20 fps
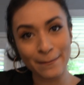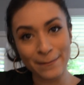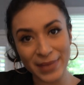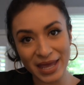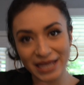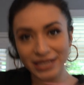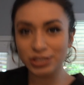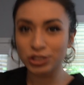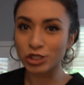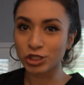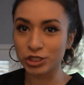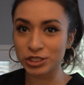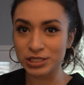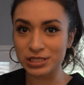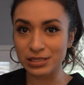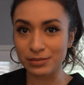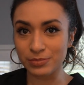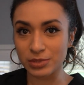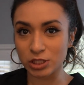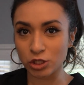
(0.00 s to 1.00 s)
Make sure to
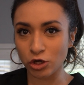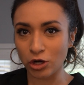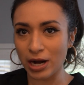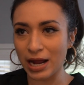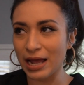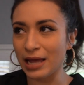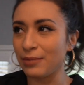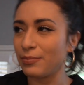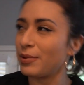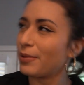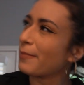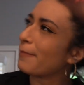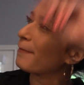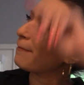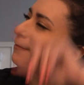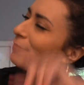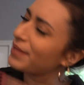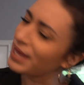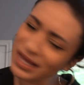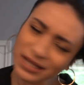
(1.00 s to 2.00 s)
subscribe.
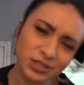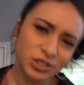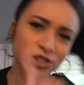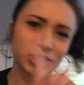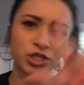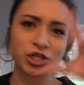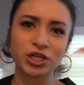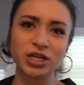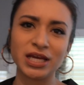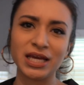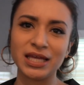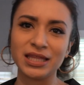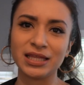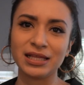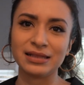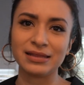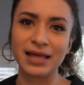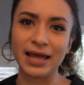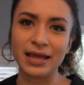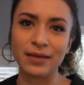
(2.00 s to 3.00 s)
Make sure to hit the
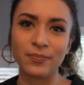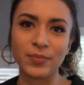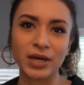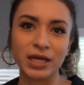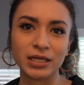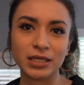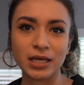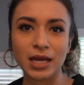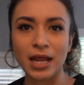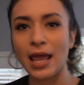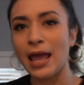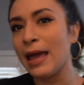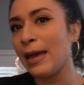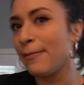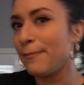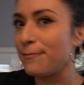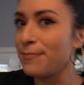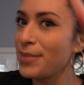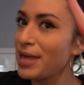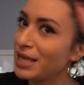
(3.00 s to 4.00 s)
like button.
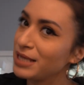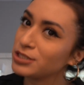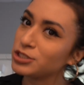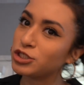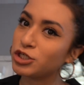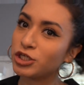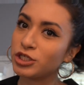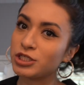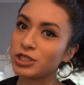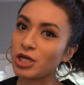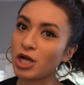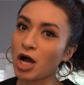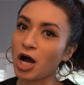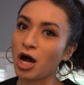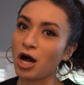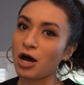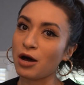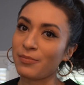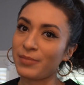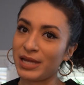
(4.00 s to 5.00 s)
Make sure to
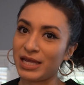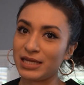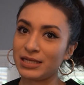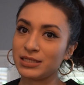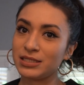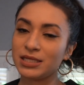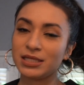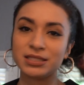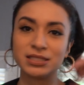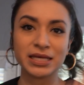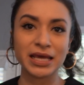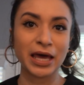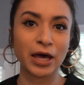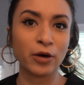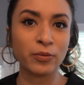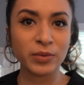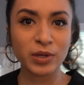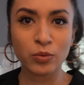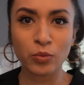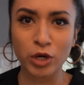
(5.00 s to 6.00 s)
comment. Tell
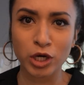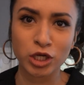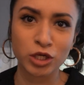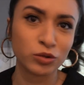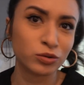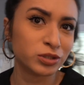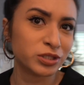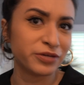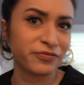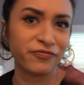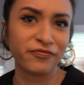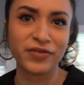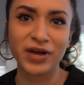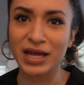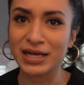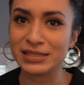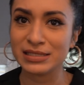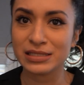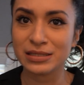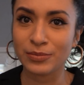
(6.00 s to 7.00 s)
me where to
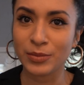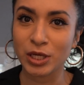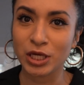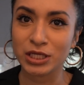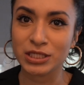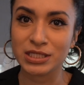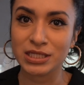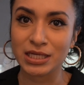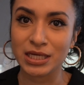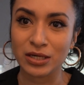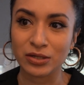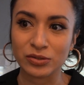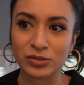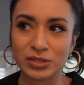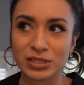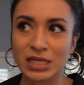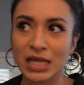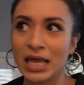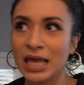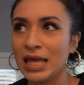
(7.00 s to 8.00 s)
find some good
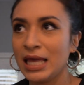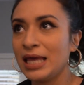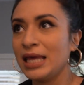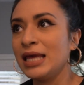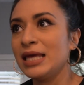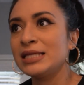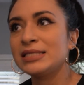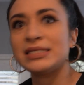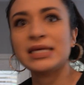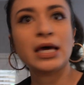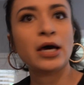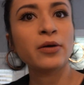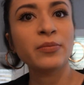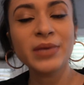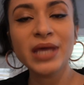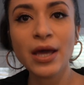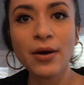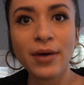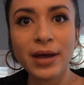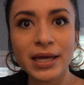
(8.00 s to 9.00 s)
deals. Tell me
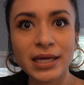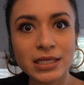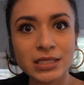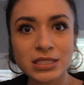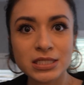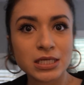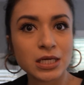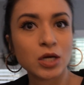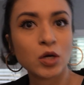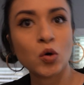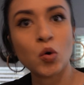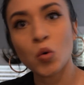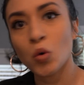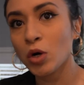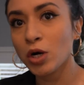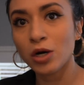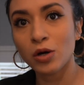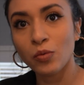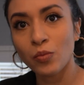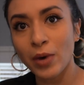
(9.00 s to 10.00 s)
how I can
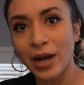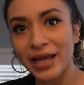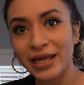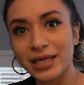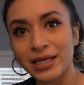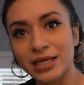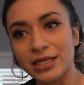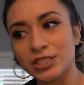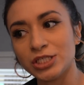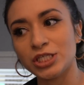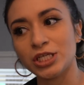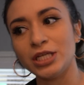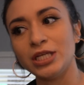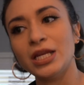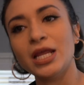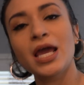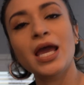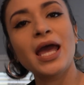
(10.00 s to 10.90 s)
decor a white kitchen.